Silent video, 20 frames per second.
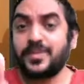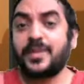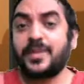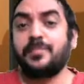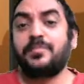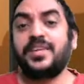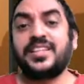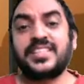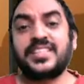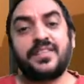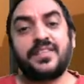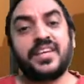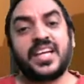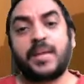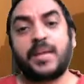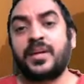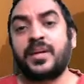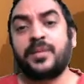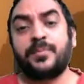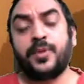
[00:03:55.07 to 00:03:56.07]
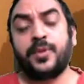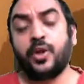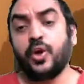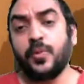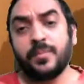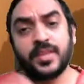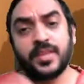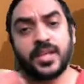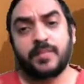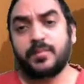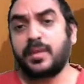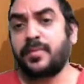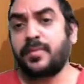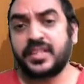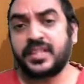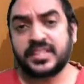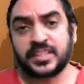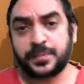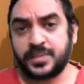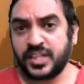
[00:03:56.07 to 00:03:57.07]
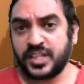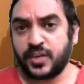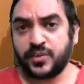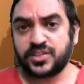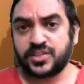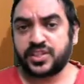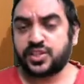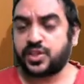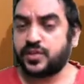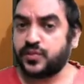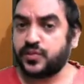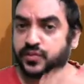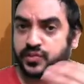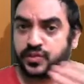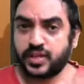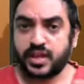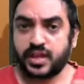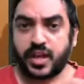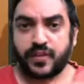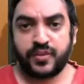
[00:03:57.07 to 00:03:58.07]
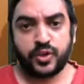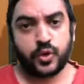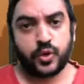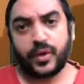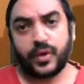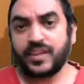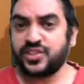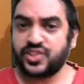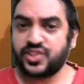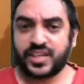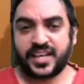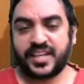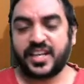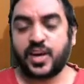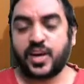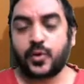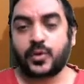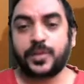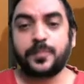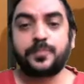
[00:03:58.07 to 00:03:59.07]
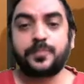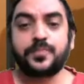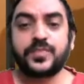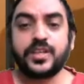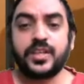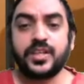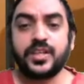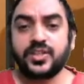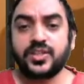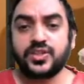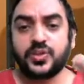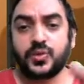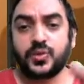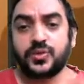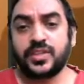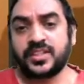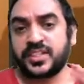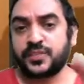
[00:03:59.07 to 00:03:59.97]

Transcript: please have a comment below. Maybe in the subsequent sessions, I will go and check it out. So this is